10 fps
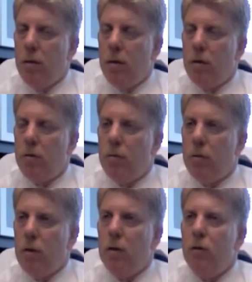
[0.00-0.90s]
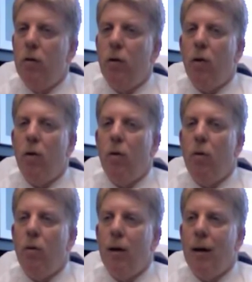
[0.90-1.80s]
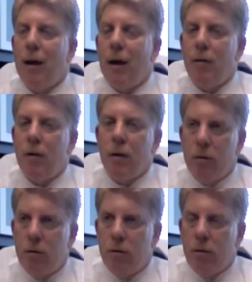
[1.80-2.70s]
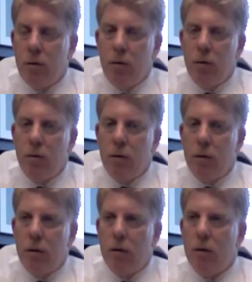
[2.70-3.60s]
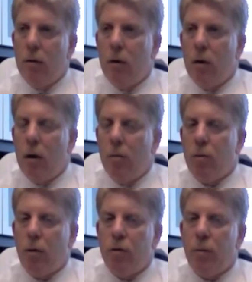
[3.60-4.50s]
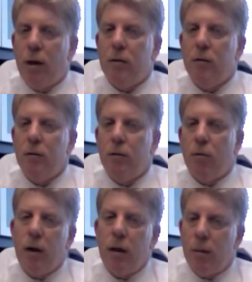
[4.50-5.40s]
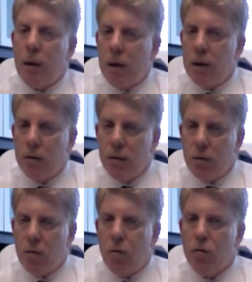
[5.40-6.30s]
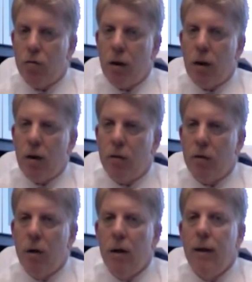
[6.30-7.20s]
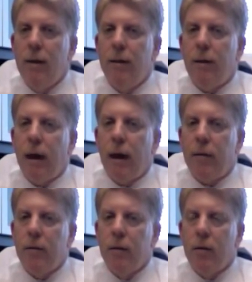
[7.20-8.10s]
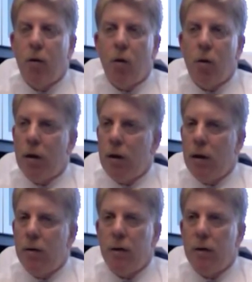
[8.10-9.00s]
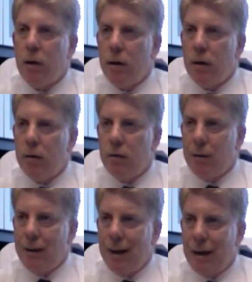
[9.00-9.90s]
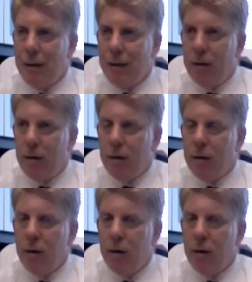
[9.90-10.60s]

There's really no evidence using prospective randomized control trials that colon cleansing does anything.